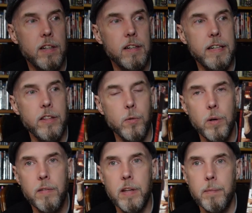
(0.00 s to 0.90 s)
uh, either
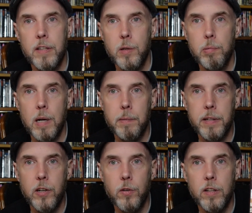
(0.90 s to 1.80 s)
one of them, then you
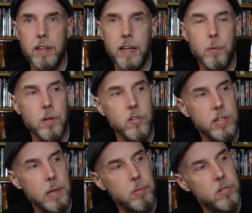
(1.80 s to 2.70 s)
probably know that they were
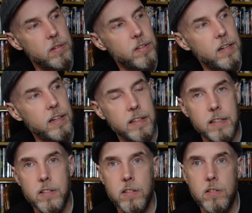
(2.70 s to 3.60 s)
staples of the
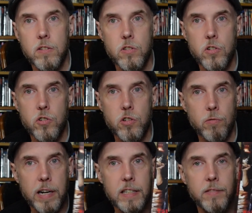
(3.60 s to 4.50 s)
nineties
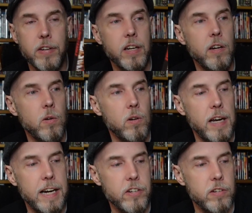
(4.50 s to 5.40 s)
direct-to-video
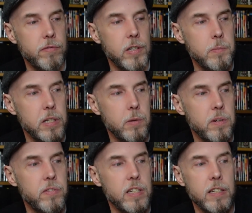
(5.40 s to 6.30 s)
action films that you
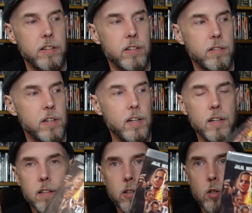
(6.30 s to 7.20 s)
would have seen in your
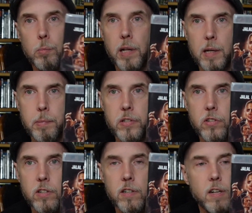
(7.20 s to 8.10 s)
local
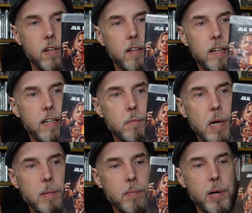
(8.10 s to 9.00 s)
Blockbuster and
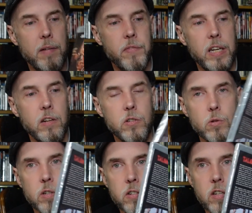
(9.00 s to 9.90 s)
mom-and-pop video
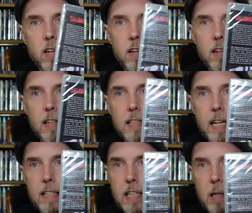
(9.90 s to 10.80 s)
stores. A
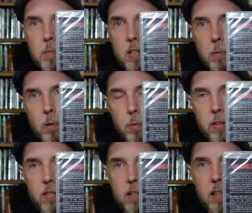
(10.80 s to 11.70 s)
lot of times they were
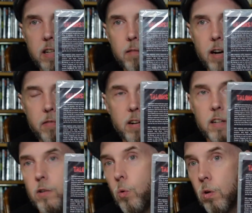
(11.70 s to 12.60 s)
with Cynthia
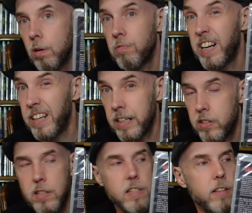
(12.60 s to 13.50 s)
Rothrock or right
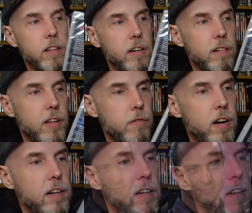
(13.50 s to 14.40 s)
next to Cynthia
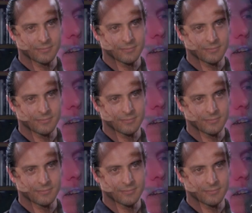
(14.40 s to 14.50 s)
Rothrock.